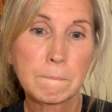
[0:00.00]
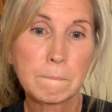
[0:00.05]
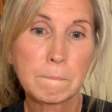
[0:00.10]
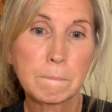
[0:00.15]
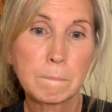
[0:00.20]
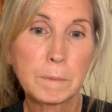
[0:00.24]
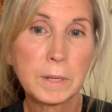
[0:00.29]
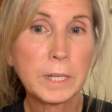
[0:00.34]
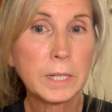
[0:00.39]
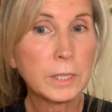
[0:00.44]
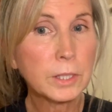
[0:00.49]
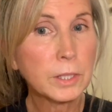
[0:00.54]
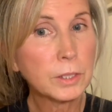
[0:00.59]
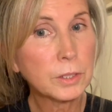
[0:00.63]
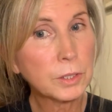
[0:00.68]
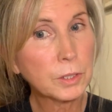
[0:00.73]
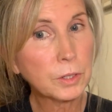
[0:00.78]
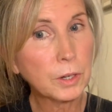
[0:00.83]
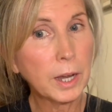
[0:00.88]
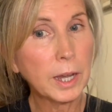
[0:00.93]
Because
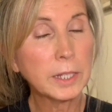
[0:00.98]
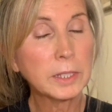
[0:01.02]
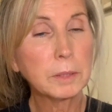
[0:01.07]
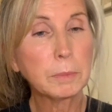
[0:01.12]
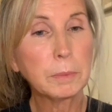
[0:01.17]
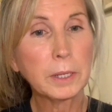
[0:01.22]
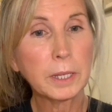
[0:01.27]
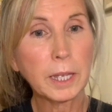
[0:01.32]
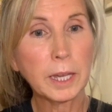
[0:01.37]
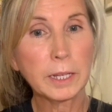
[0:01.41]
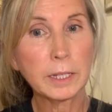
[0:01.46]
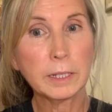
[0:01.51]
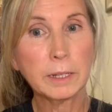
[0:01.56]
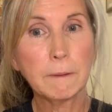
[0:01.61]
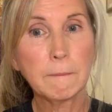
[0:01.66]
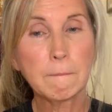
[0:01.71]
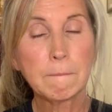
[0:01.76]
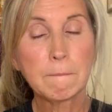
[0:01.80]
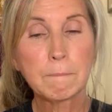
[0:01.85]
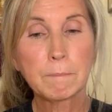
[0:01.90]
there's grasping at it,
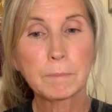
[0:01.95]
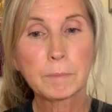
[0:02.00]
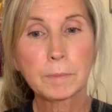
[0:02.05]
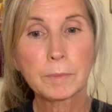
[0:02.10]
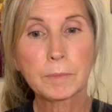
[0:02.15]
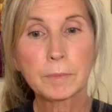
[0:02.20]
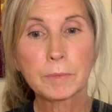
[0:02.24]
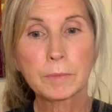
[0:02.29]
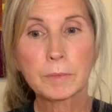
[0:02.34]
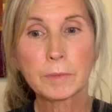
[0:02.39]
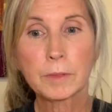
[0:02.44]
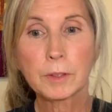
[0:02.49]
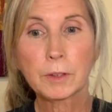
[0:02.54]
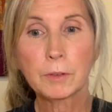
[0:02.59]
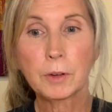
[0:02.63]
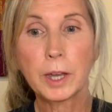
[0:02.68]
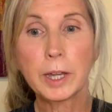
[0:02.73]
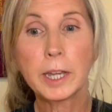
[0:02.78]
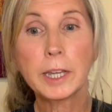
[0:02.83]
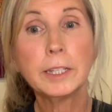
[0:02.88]

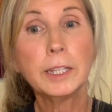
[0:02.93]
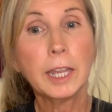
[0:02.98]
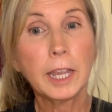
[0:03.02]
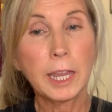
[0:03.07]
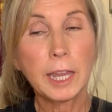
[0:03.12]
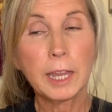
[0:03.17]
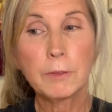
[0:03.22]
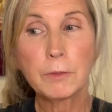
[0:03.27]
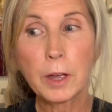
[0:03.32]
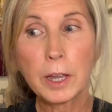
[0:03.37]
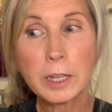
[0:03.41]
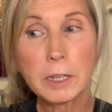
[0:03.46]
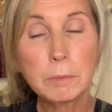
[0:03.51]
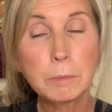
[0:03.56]
right? And if I'm